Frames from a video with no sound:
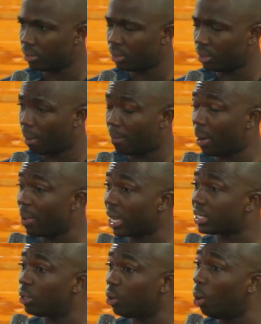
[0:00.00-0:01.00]
But we are still
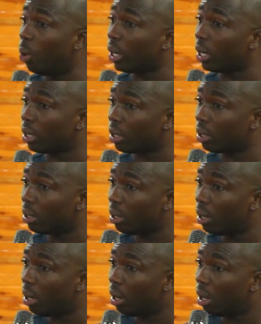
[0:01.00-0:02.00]
going.
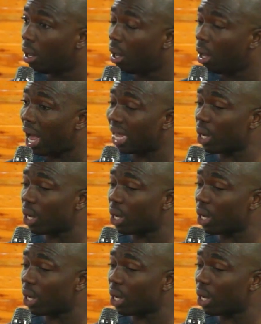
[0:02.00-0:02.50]
I said